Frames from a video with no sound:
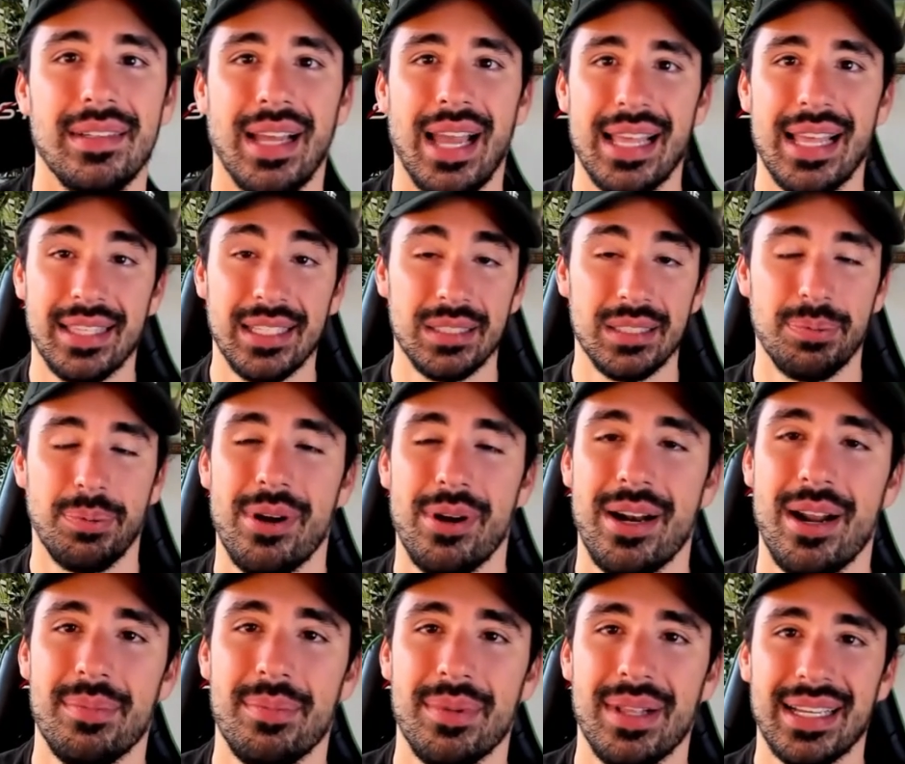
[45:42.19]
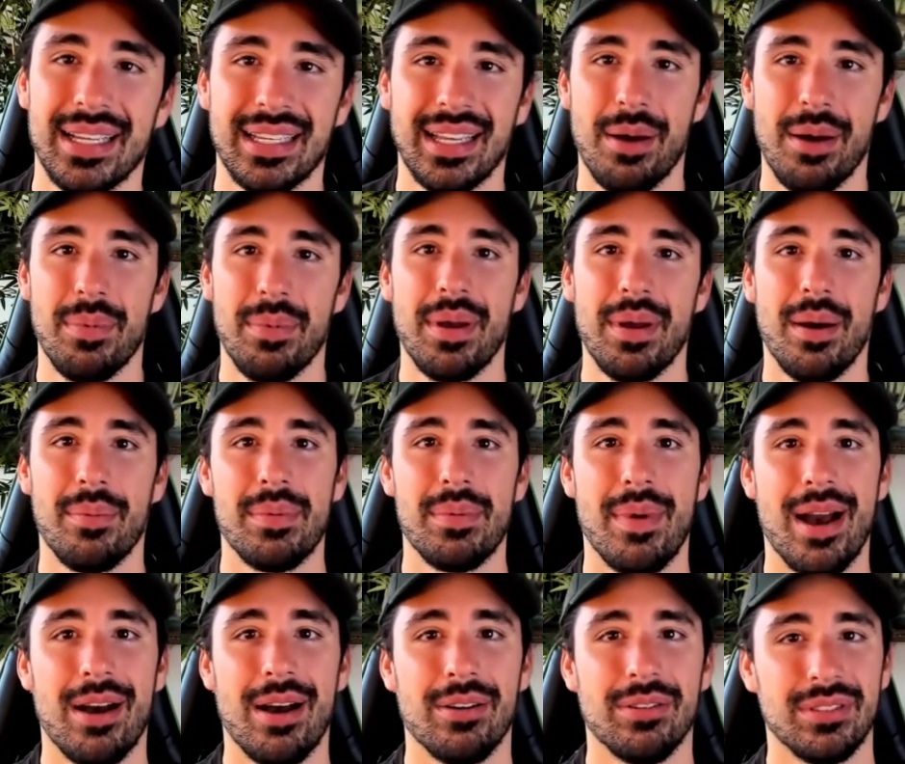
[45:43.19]
As At they, this point, I'm like, I'm, a, I'm in
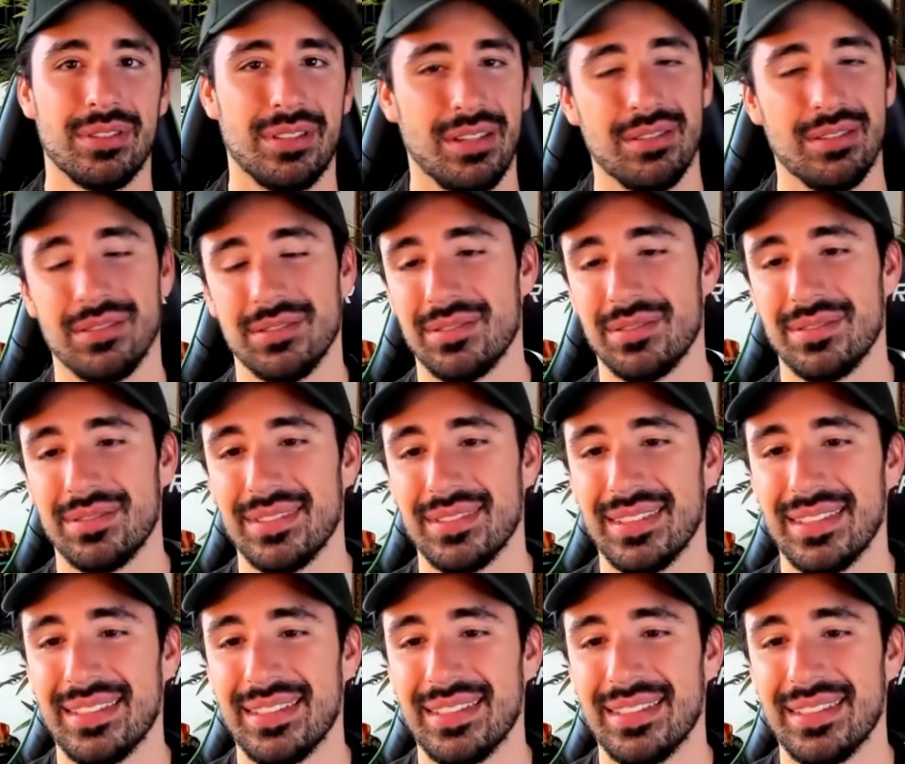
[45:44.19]
my own zone. As